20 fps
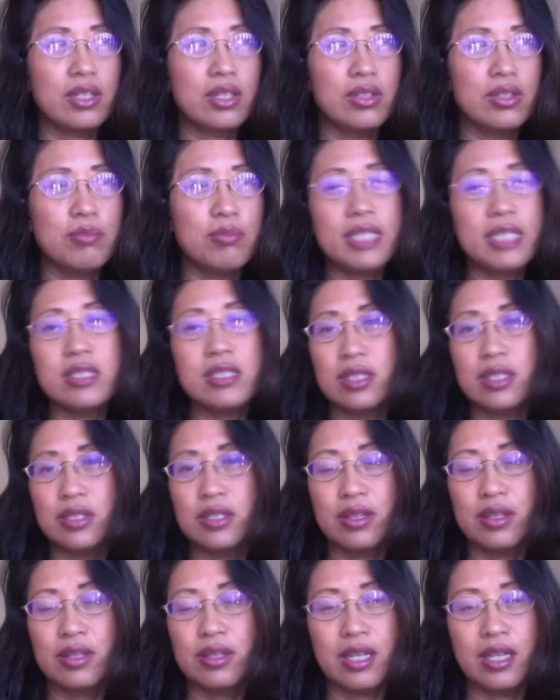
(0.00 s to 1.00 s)
you mentioned a
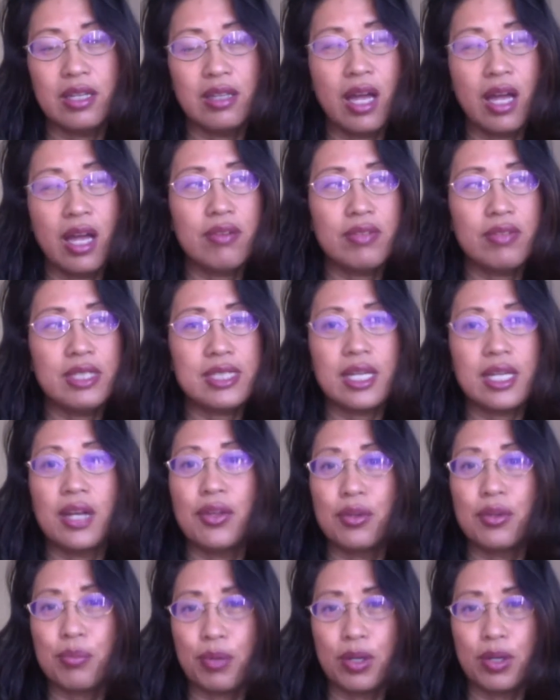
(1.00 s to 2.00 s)
good thing. A lot of these
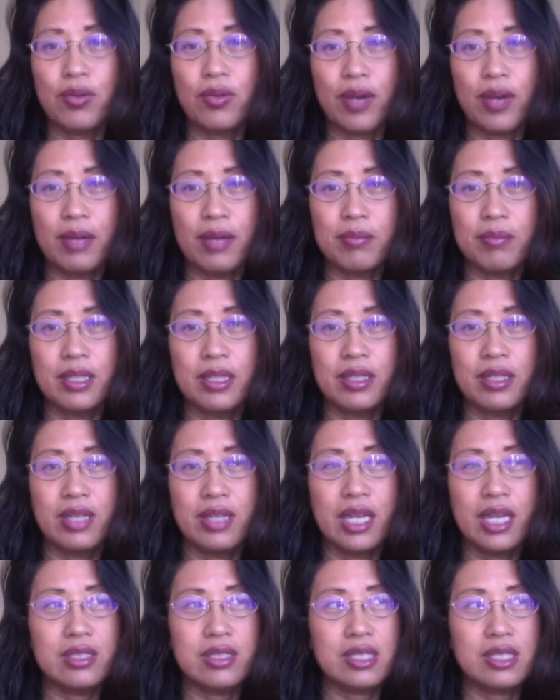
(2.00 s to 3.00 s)
other programs,
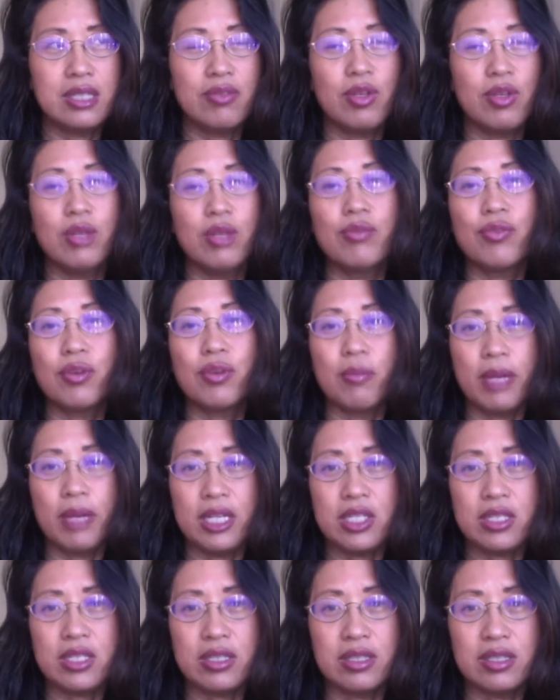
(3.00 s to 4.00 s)
they just give you
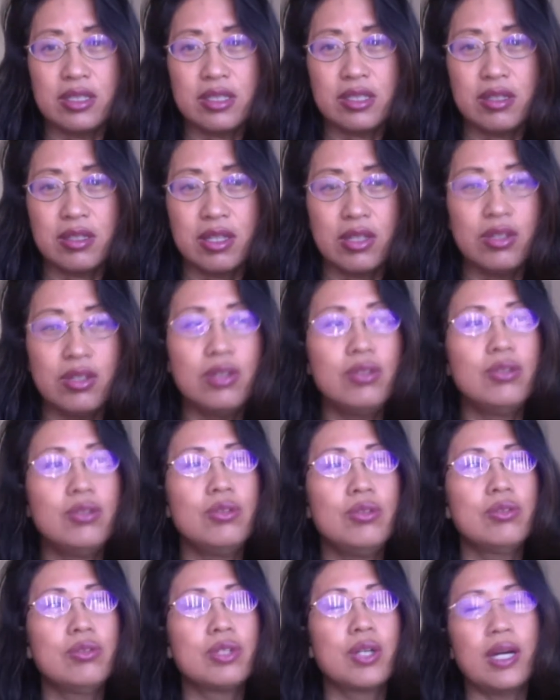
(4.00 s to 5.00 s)
information so that
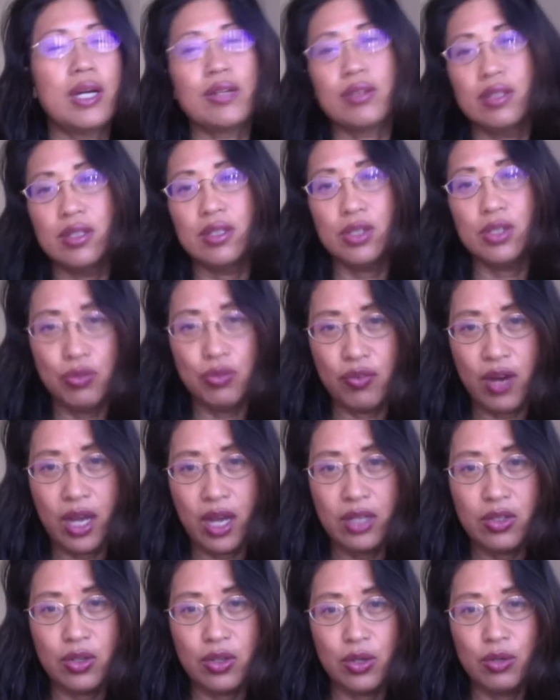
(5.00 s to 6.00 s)
you go out there and you
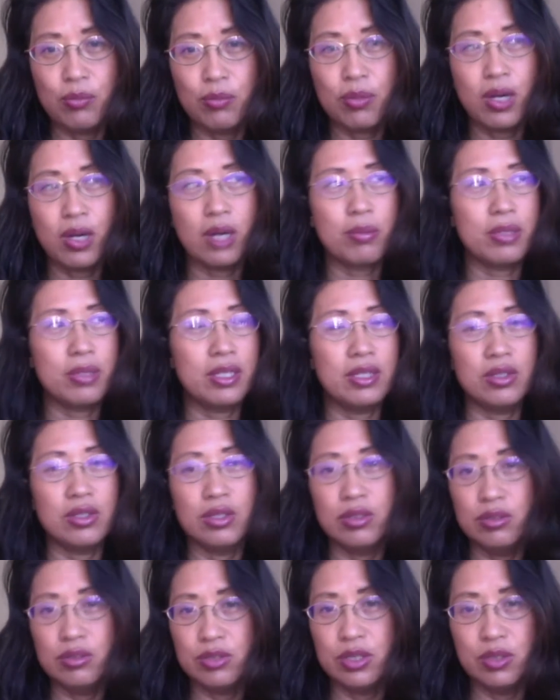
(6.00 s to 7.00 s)
find your own property and
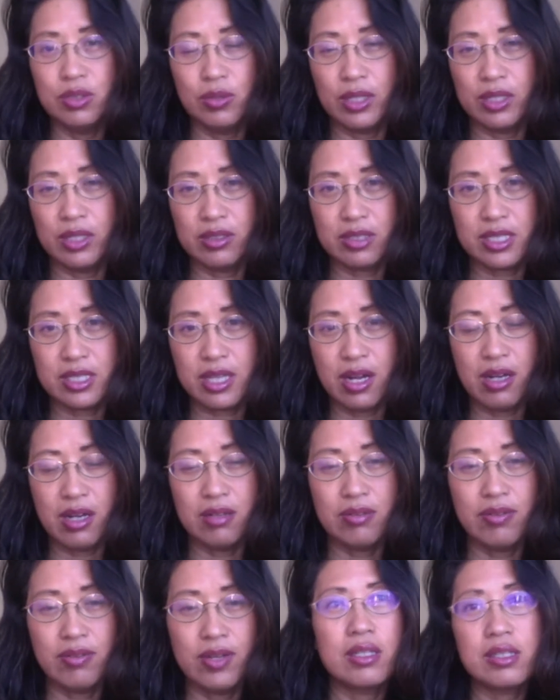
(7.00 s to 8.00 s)
you do it
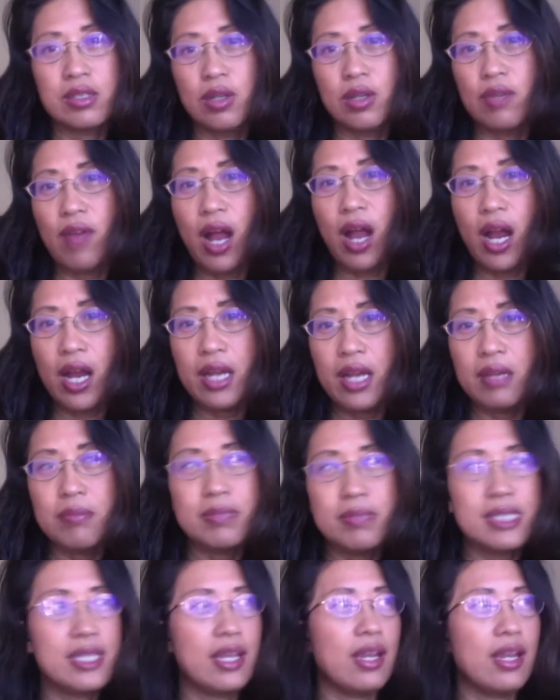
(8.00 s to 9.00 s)
yourself. So if I'm
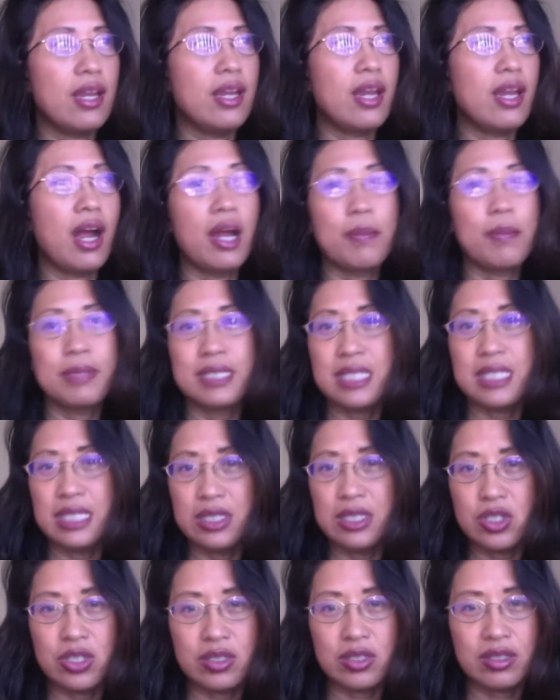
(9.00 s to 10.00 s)
a
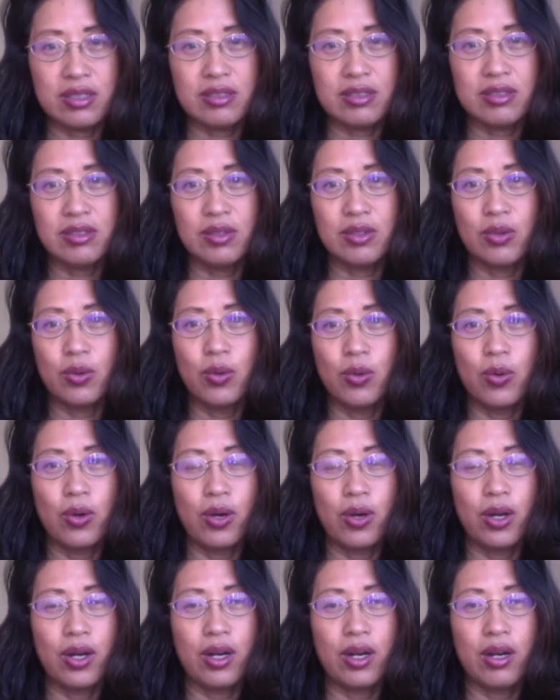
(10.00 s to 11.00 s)
teacher,
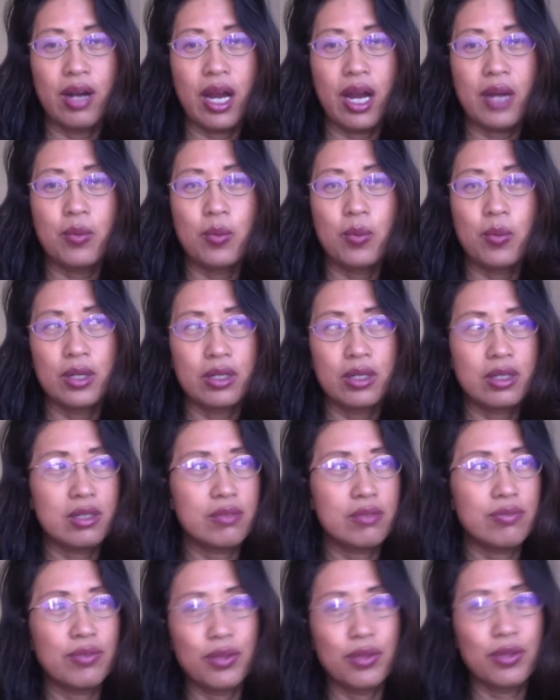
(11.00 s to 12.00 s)
or I work
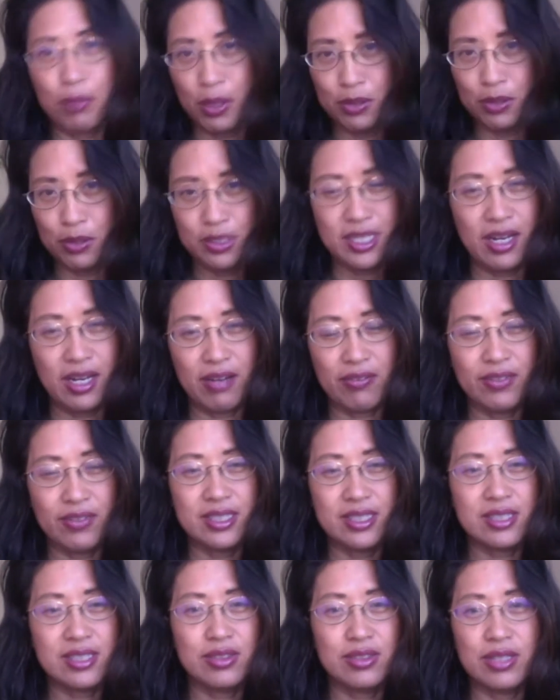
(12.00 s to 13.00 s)
for the post
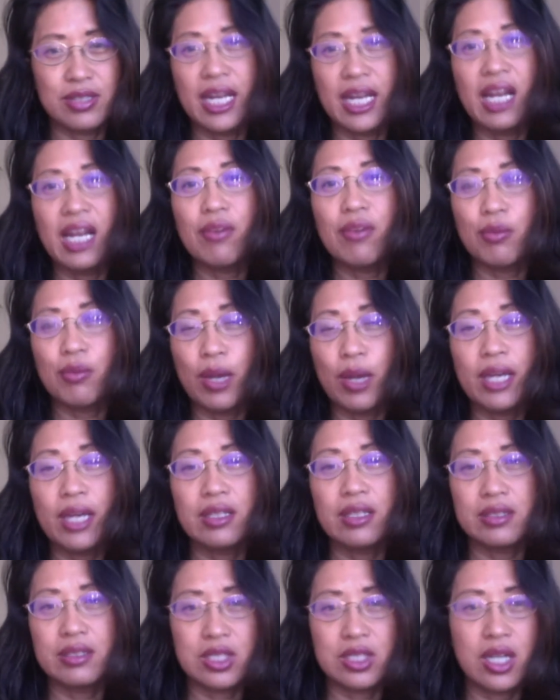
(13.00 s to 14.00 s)
office, or I have a
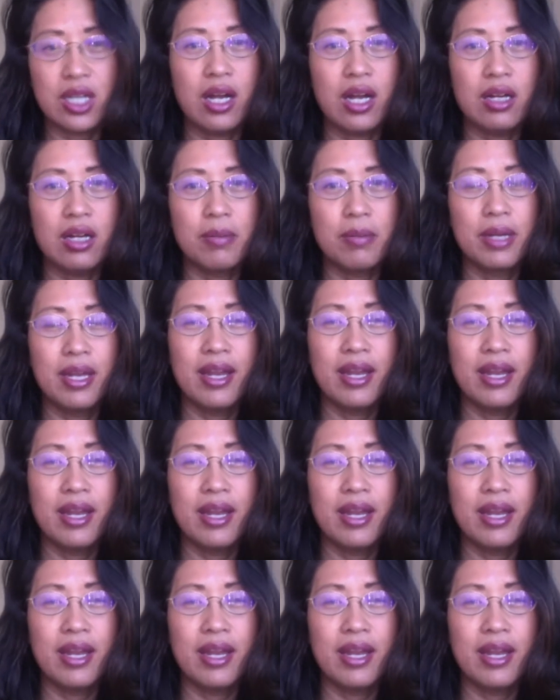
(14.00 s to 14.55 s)
regular job,